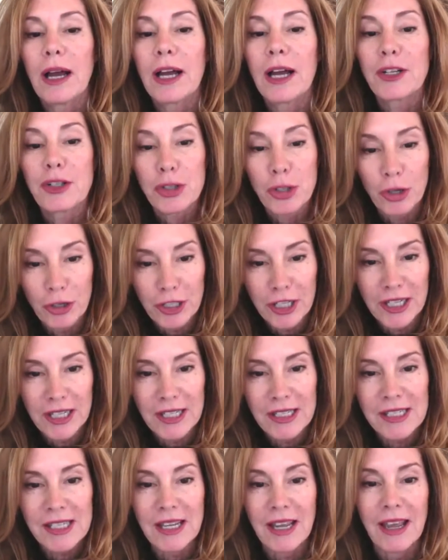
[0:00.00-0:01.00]

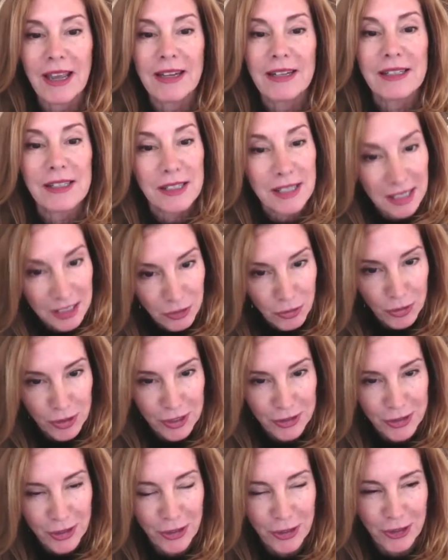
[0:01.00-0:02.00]
attorneys and
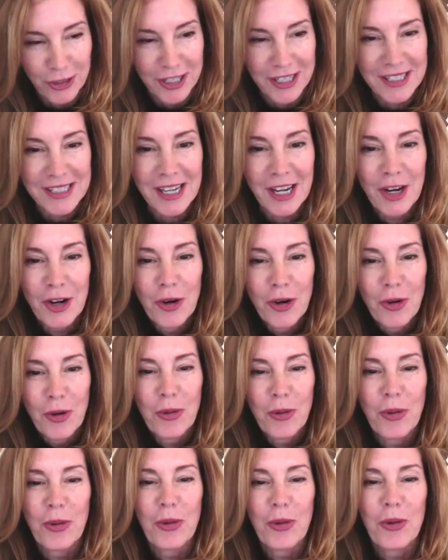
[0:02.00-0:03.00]
district attorneys
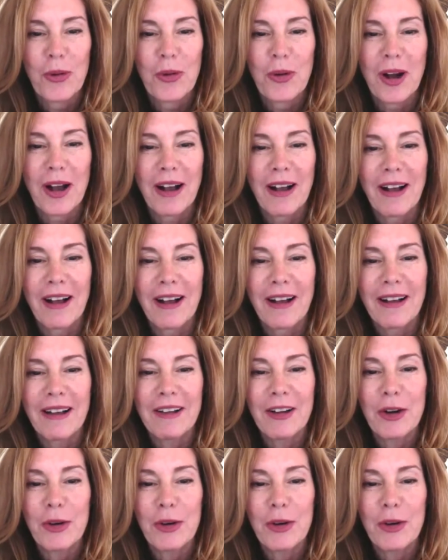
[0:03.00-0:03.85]
who uh,